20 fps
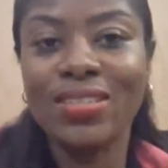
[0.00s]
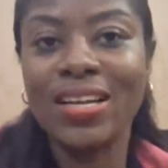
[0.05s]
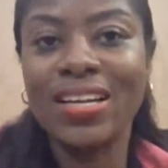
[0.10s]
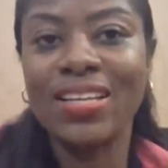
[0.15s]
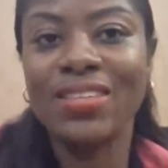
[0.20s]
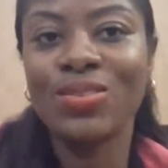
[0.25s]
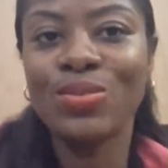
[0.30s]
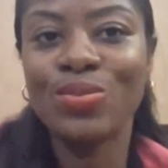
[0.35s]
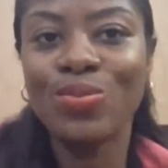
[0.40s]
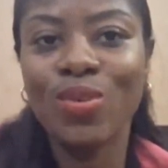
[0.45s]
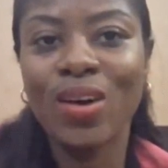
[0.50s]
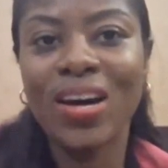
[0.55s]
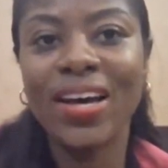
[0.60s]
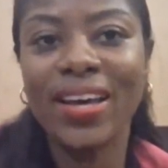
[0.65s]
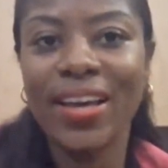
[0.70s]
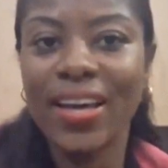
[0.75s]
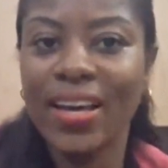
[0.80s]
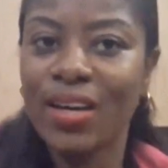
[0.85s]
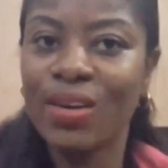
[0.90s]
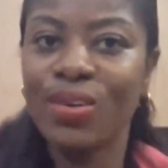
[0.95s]
That's
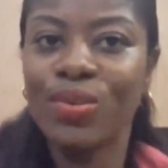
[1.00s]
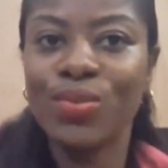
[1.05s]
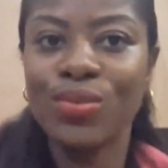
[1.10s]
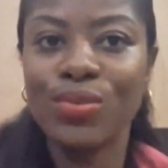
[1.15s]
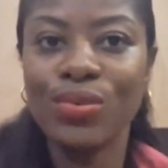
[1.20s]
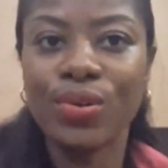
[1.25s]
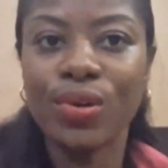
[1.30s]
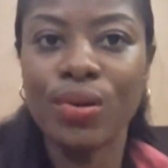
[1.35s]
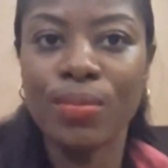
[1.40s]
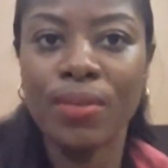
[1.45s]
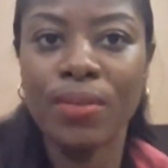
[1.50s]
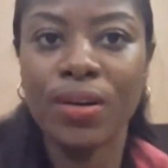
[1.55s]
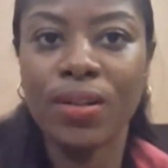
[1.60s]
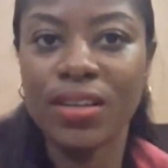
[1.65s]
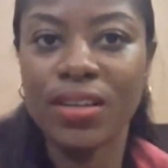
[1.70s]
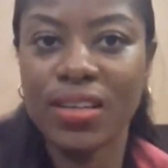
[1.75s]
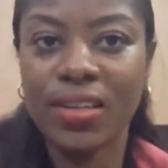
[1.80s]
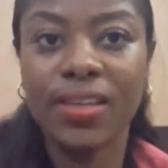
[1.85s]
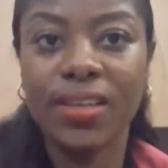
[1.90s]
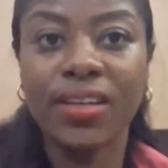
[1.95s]
why I couldn't come
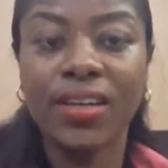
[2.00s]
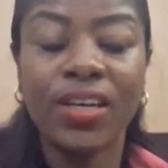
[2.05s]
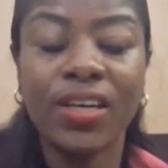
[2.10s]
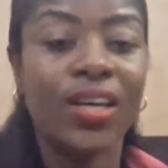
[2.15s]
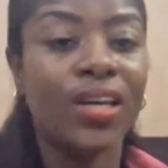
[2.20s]
out here.